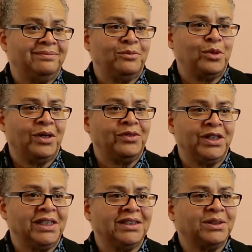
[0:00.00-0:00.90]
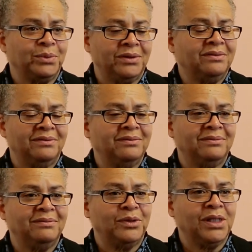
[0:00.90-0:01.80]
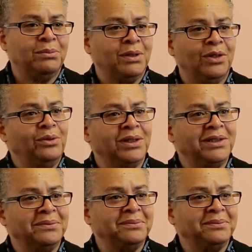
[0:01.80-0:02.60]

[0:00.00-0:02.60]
wherever it is, we'll keep it going,